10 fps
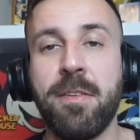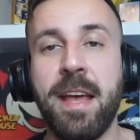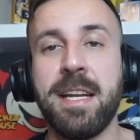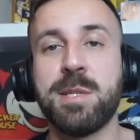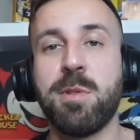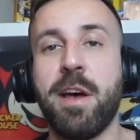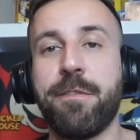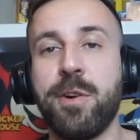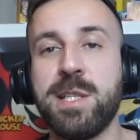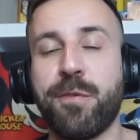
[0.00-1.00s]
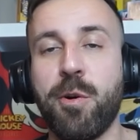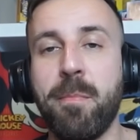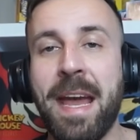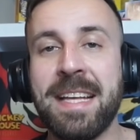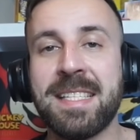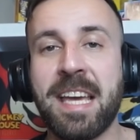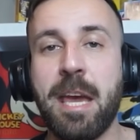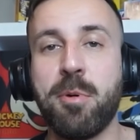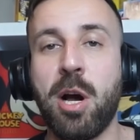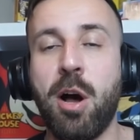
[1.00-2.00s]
and that is with our friends from Manscaped who are